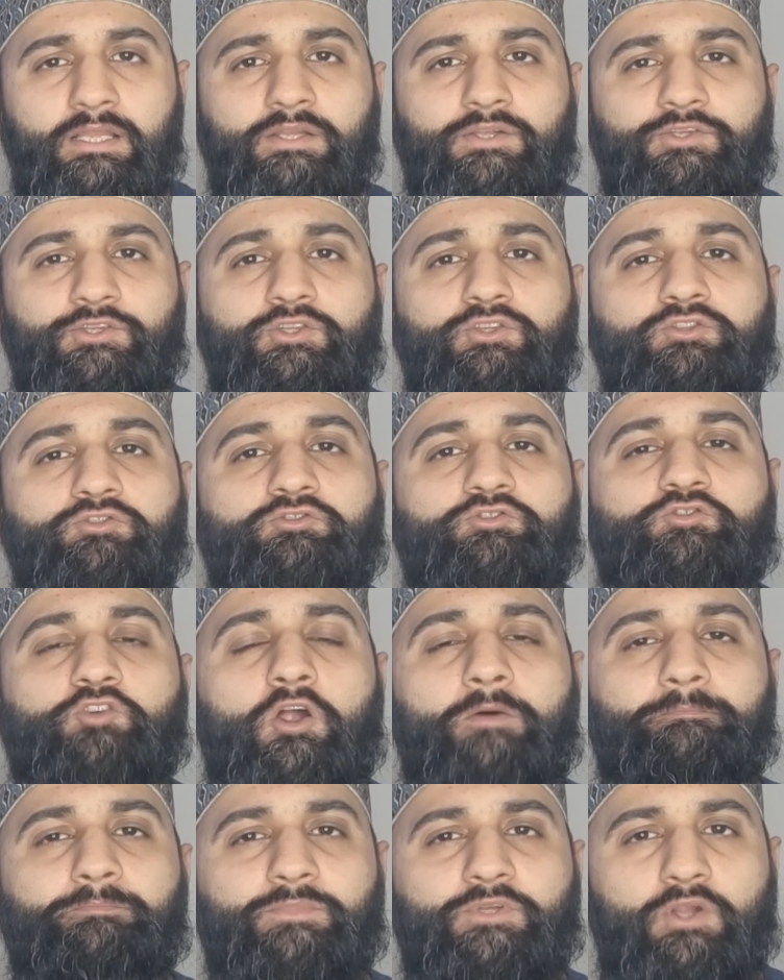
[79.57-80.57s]
You
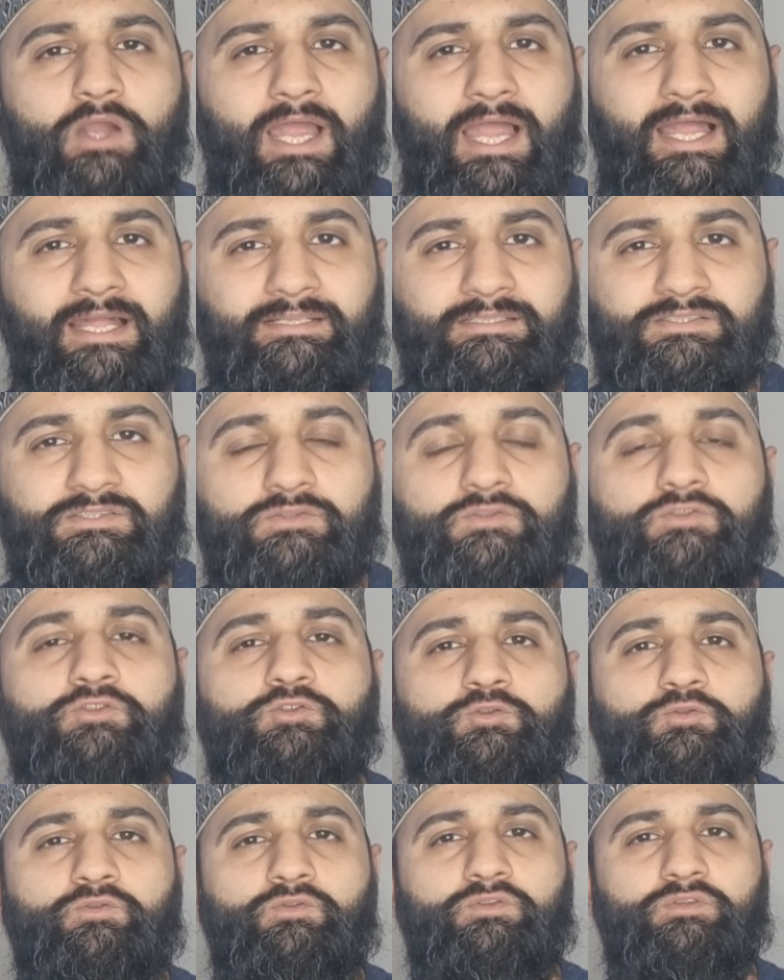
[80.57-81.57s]
drop your hands
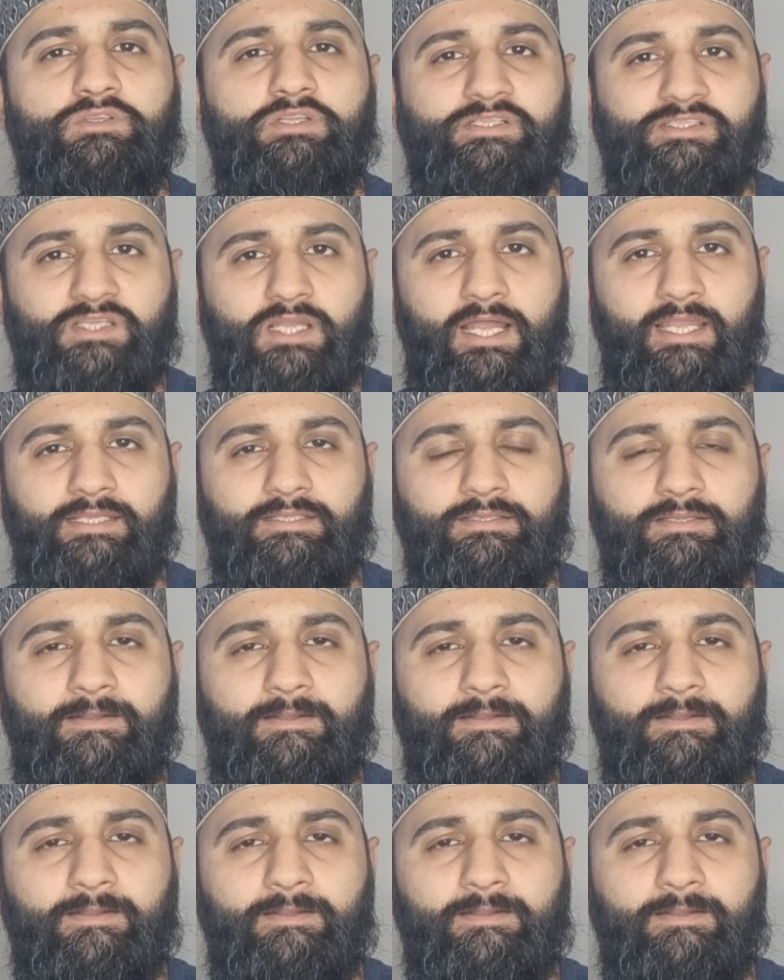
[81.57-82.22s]
to the side.